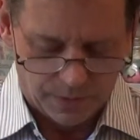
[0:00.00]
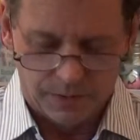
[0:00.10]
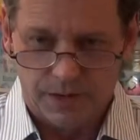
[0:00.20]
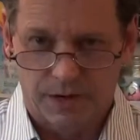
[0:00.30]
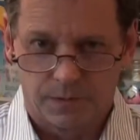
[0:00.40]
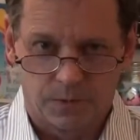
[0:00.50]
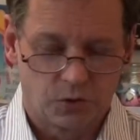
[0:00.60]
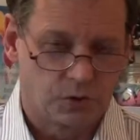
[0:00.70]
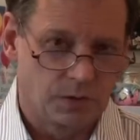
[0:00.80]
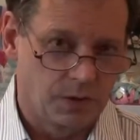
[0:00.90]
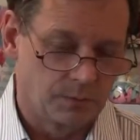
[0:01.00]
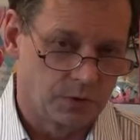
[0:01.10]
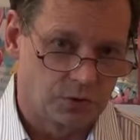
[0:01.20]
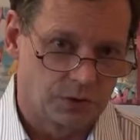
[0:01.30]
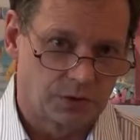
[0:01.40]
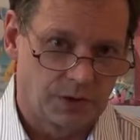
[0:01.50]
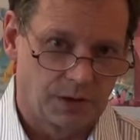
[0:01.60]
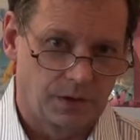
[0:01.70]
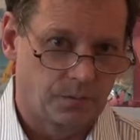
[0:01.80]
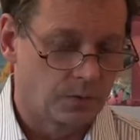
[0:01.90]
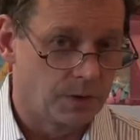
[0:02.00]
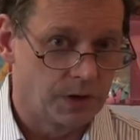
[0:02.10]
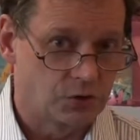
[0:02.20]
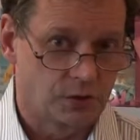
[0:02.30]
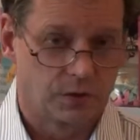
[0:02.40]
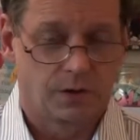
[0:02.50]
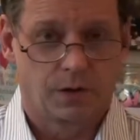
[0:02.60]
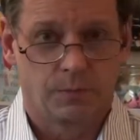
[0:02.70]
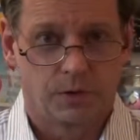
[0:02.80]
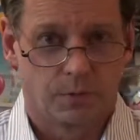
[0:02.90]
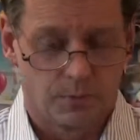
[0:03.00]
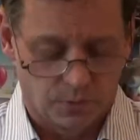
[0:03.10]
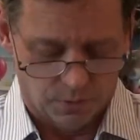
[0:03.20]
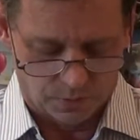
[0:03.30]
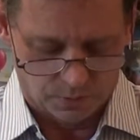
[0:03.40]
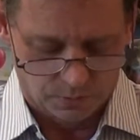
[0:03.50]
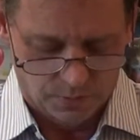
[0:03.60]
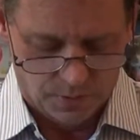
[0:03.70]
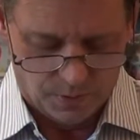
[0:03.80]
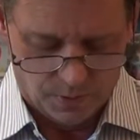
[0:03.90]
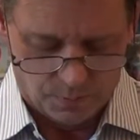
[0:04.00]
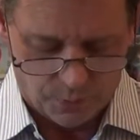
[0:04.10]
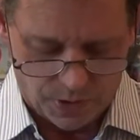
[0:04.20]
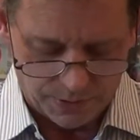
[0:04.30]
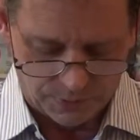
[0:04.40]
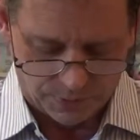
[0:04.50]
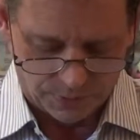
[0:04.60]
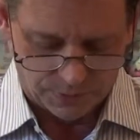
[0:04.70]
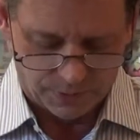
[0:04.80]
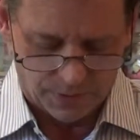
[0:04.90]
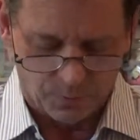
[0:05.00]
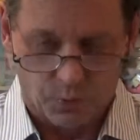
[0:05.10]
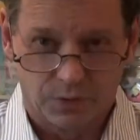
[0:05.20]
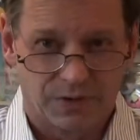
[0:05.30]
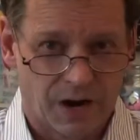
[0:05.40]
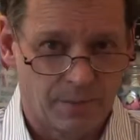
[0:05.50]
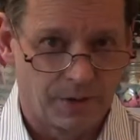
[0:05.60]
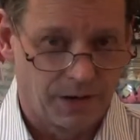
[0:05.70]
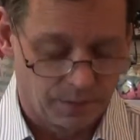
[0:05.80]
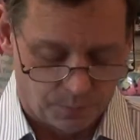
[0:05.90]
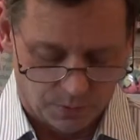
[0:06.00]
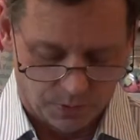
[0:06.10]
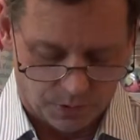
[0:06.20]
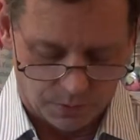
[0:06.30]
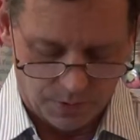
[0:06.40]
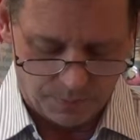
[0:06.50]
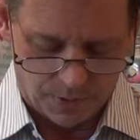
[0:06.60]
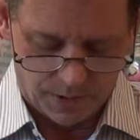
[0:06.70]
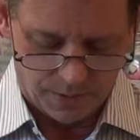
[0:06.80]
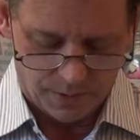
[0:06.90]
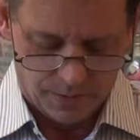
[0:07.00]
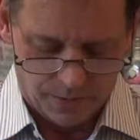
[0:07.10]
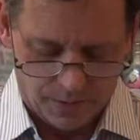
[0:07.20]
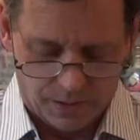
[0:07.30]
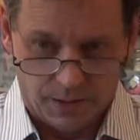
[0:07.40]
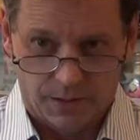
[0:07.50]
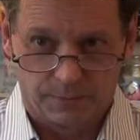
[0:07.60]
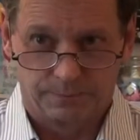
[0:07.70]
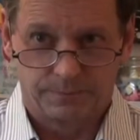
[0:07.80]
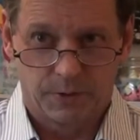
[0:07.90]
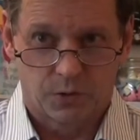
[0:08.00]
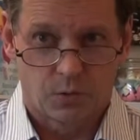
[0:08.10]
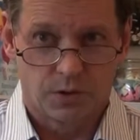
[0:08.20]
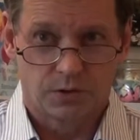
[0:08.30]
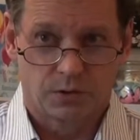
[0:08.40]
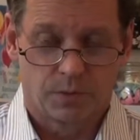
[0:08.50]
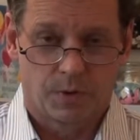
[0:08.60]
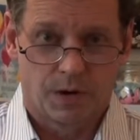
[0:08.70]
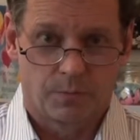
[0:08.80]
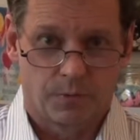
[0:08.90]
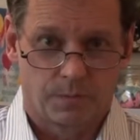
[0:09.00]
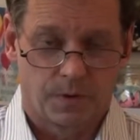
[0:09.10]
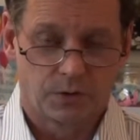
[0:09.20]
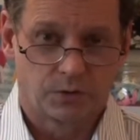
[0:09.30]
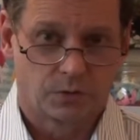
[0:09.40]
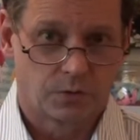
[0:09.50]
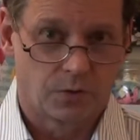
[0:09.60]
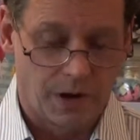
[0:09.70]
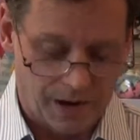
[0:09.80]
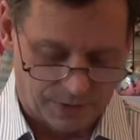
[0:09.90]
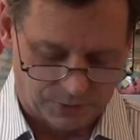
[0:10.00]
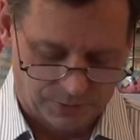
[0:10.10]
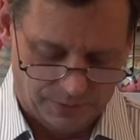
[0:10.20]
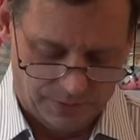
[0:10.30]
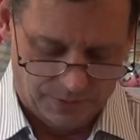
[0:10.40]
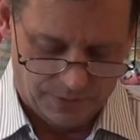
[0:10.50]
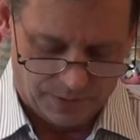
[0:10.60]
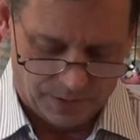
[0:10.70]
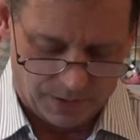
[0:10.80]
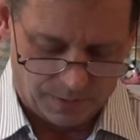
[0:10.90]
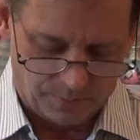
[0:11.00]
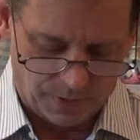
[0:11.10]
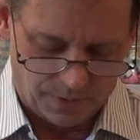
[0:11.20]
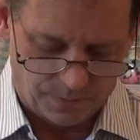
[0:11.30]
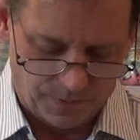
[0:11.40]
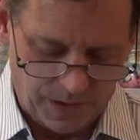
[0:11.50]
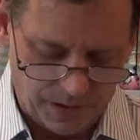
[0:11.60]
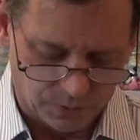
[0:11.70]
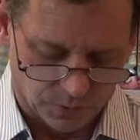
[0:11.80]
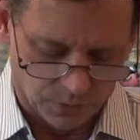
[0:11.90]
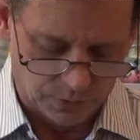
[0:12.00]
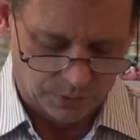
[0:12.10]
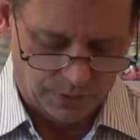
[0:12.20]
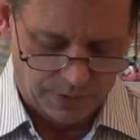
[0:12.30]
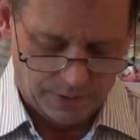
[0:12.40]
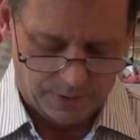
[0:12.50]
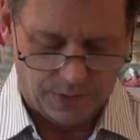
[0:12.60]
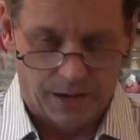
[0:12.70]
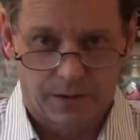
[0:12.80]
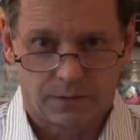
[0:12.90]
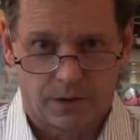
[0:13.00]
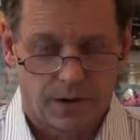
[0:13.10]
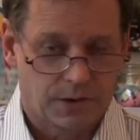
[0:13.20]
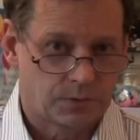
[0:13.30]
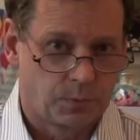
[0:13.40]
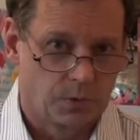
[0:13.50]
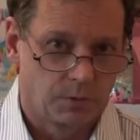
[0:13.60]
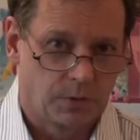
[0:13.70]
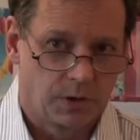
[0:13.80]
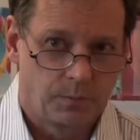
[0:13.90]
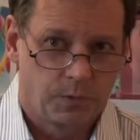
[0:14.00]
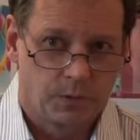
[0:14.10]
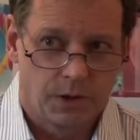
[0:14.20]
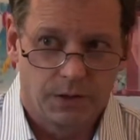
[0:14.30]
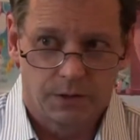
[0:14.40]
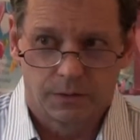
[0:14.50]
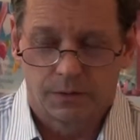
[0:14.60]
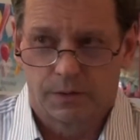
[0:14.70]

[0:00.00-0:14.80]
negative images and information in our political process. We're dominated politically by increasingly by a professional class of handlers that are expert in manipulating